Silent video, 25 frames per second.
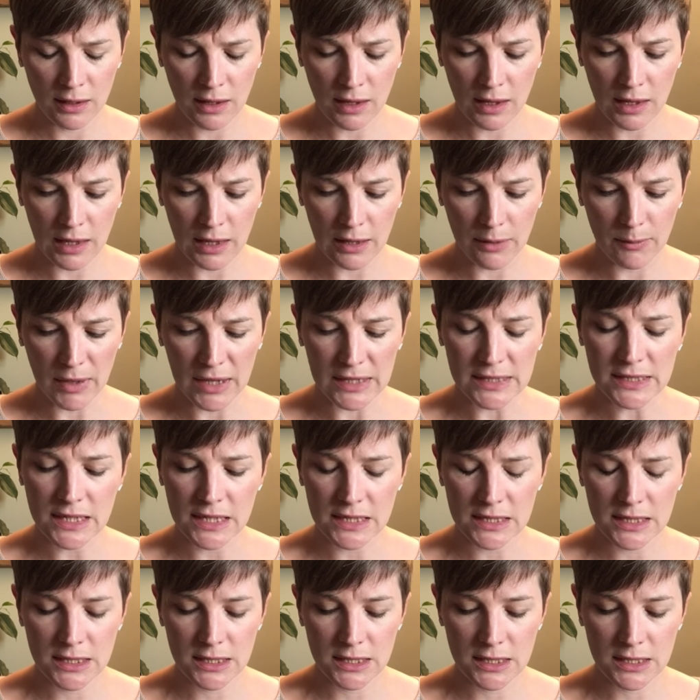I
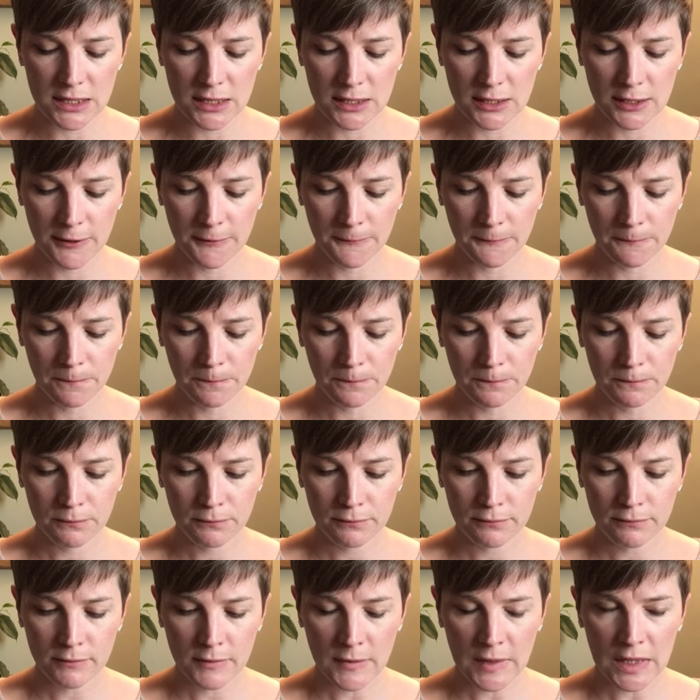did
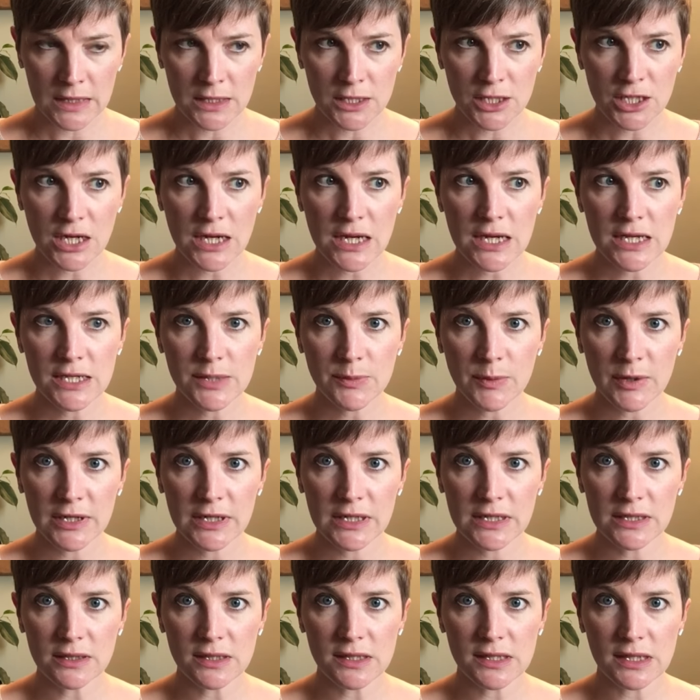change my
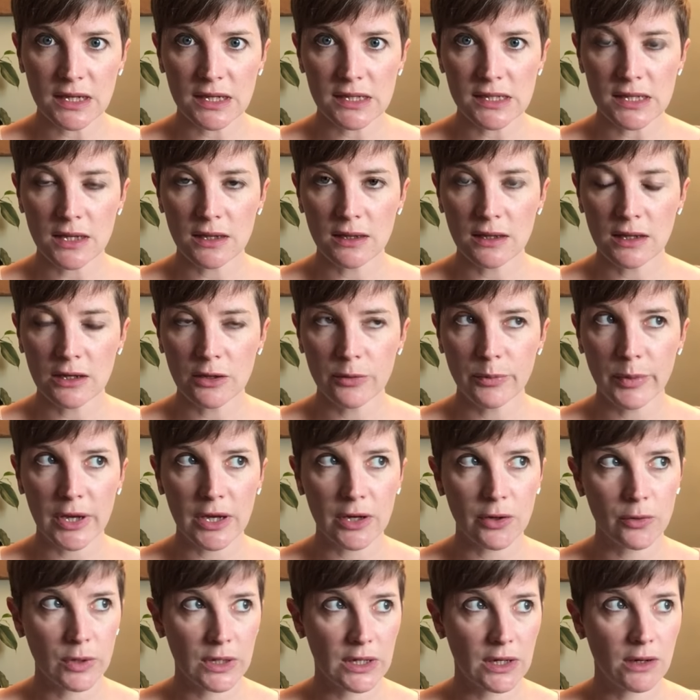needle size a little bit,
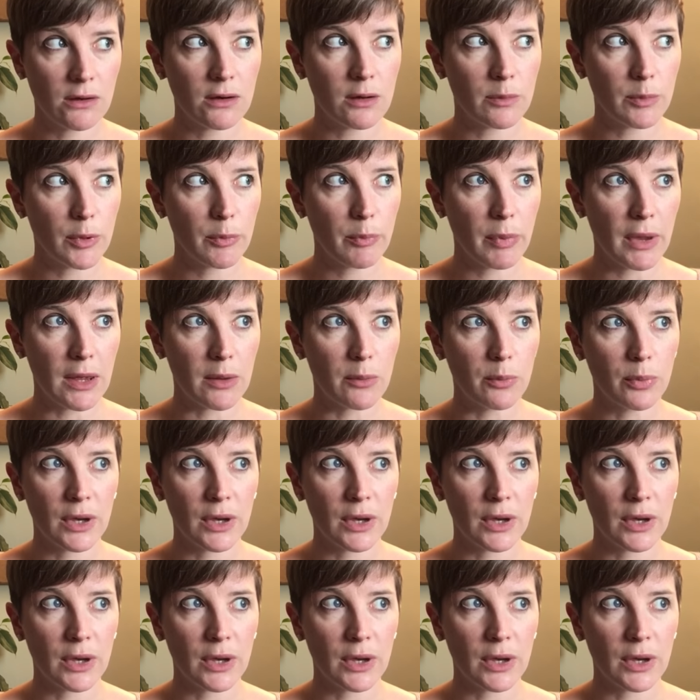I went up a bit,